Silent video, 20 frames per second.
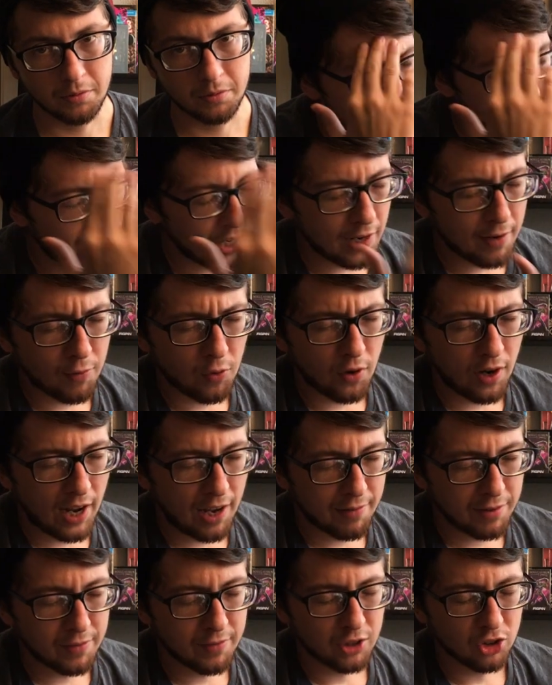I would
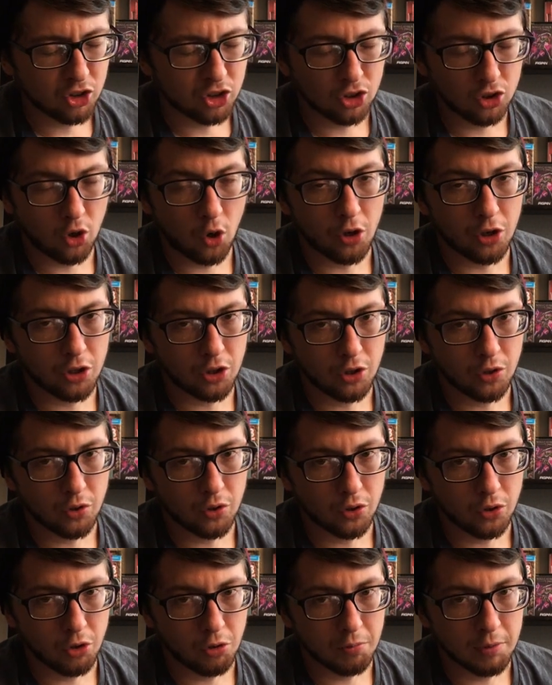never have even
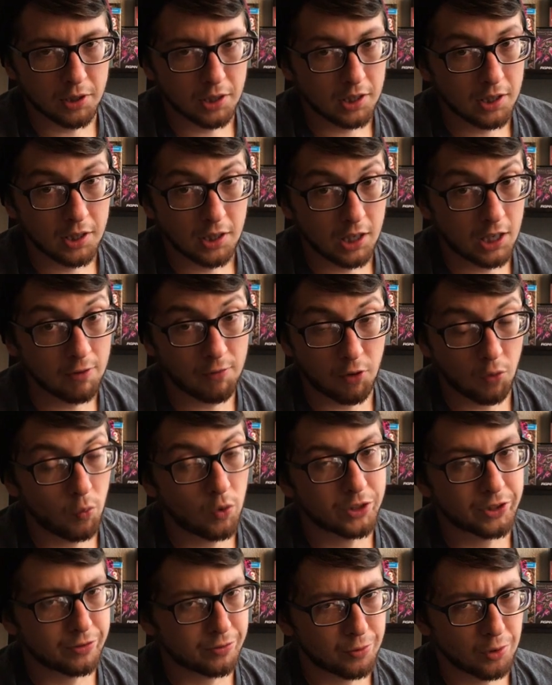started YouTube
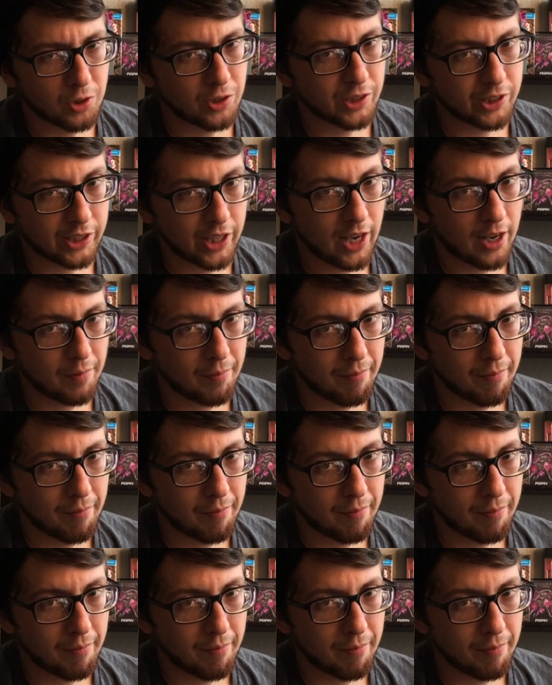if it wasn't for this